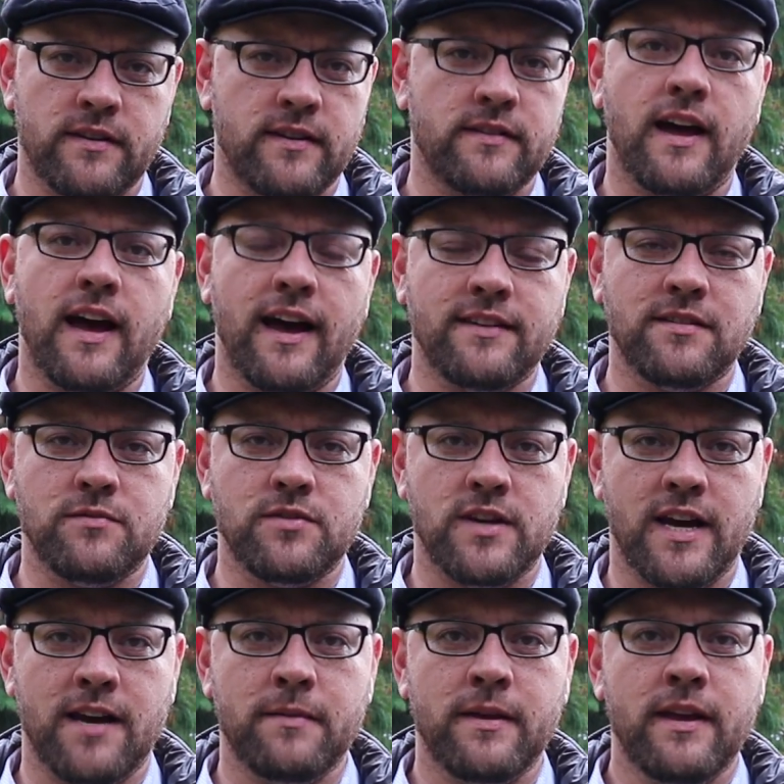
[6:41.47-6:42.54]
He does an awesome
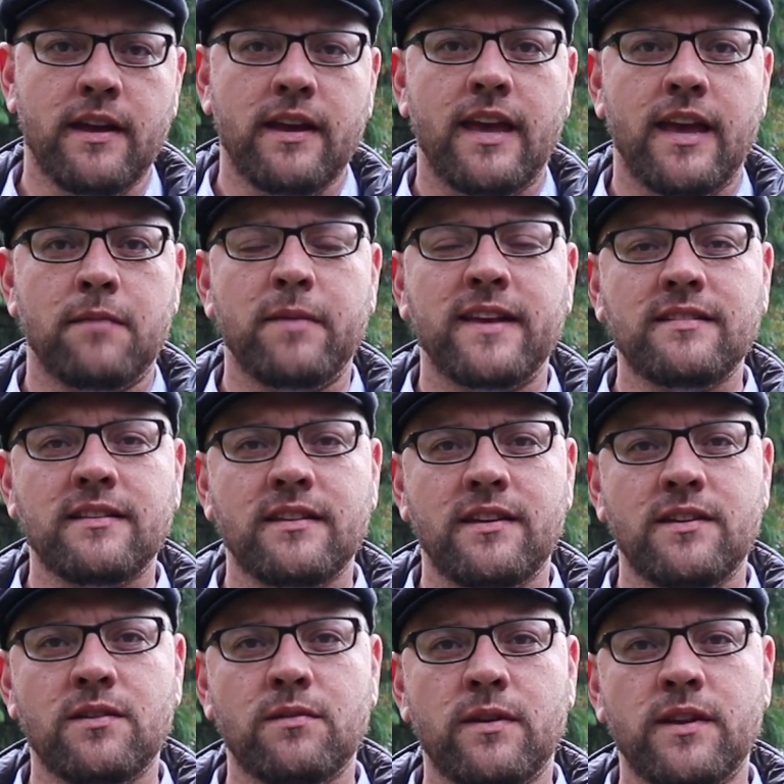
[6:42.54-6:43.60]
job. And basically,
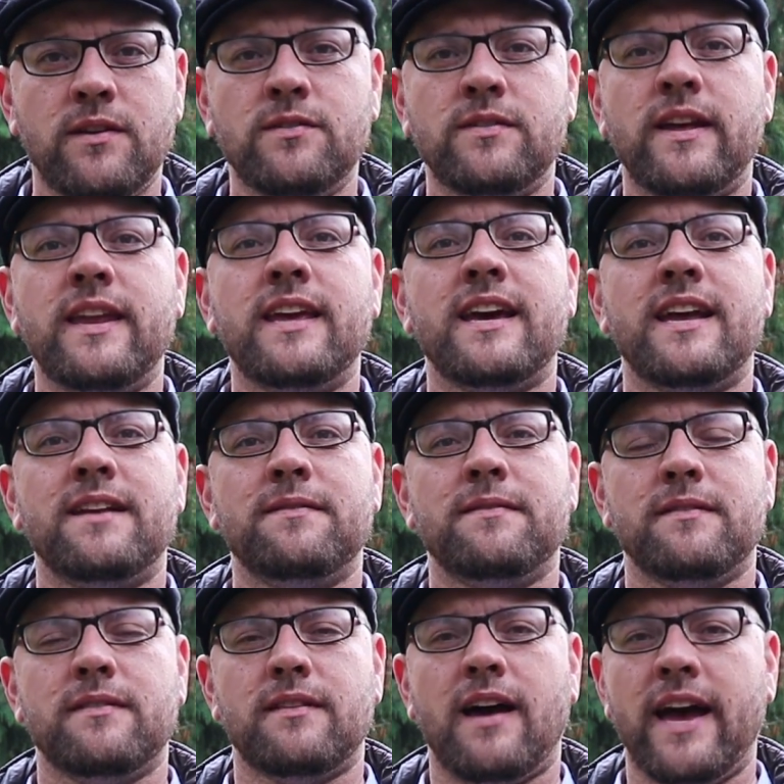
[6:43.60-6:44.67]
you don't want to use any kind of
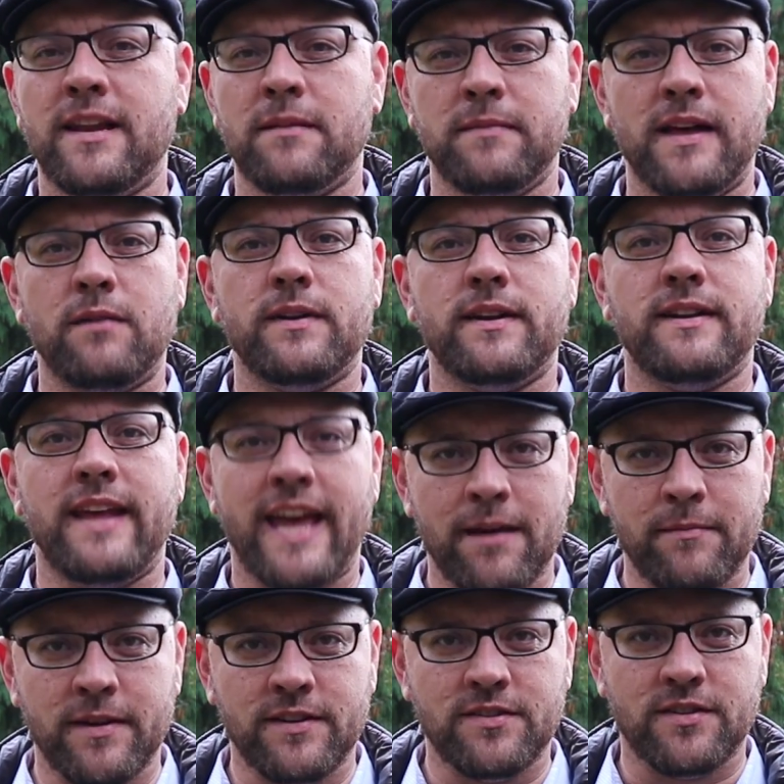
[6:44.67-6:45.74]
item that would
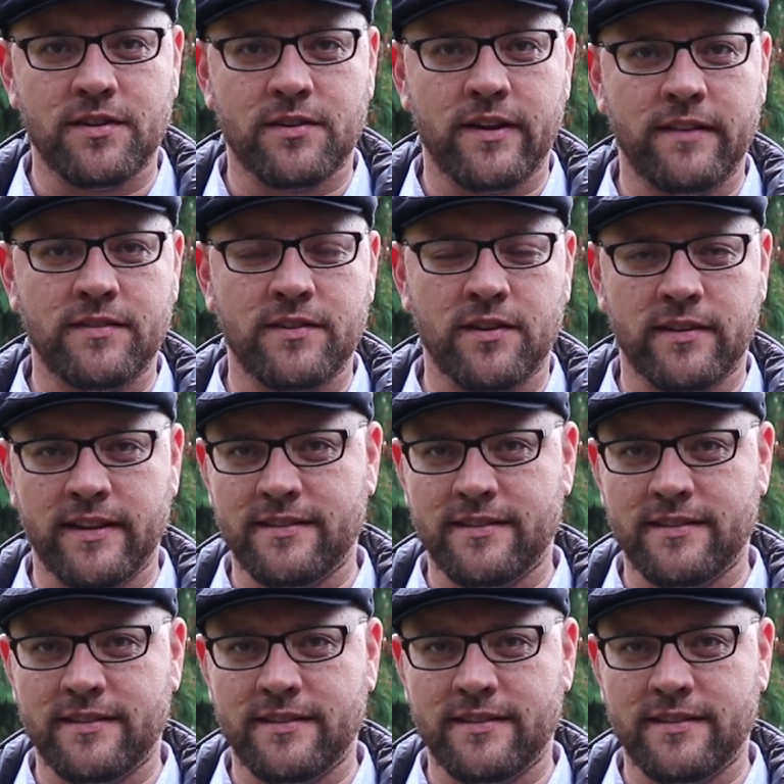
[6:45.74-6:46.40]
damage the gravestone.